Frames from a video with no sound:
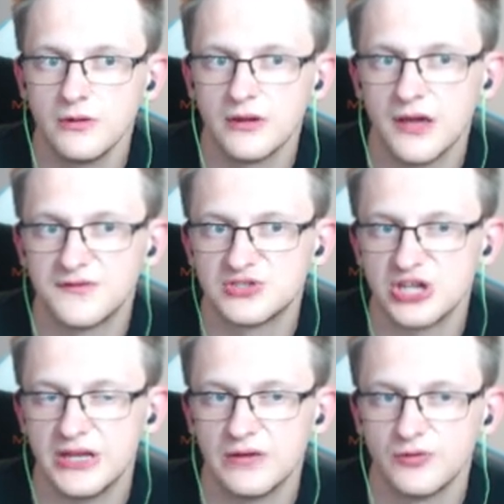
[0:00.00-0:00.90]
if
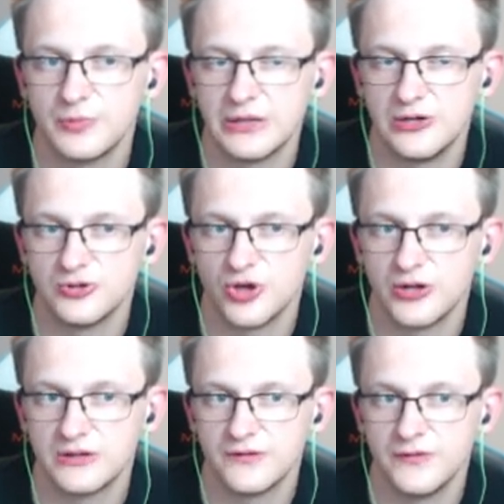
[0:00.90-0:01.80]
Jaina would be an
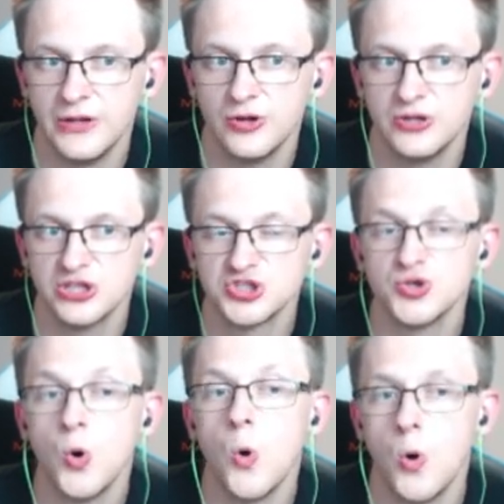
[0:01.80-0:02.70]
alternative win condition,
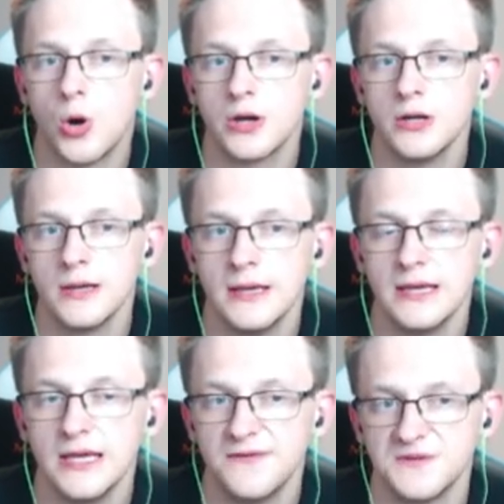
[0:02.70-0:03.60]
or
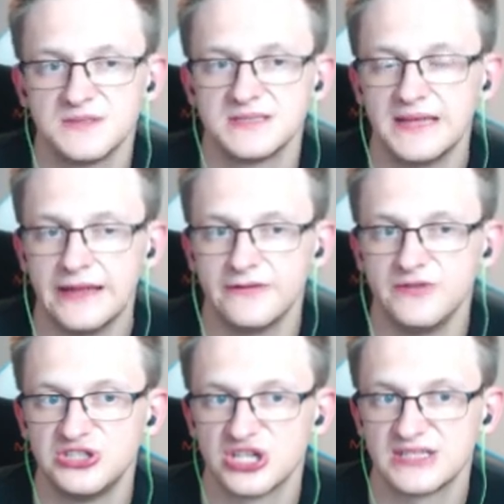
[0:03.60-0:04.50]
if instead we
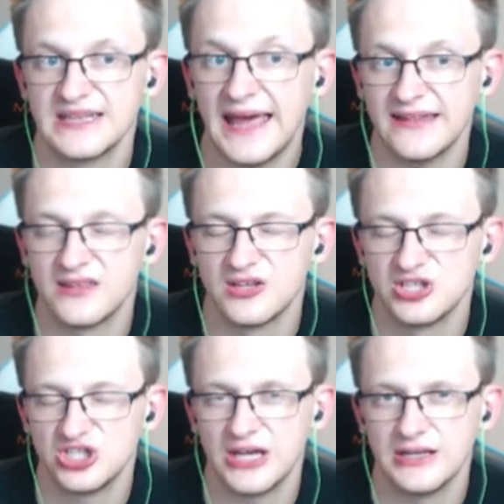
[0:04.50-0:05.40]
just add
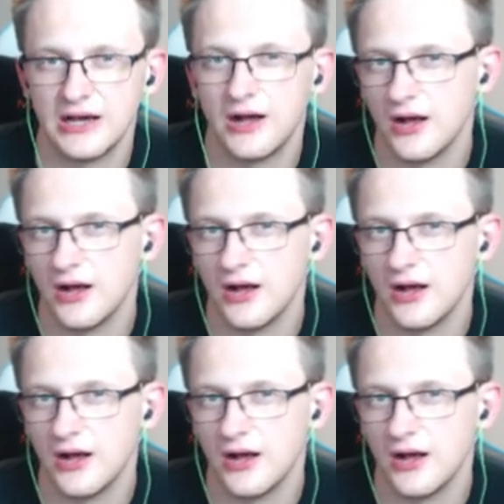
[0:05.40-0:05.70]
Jaina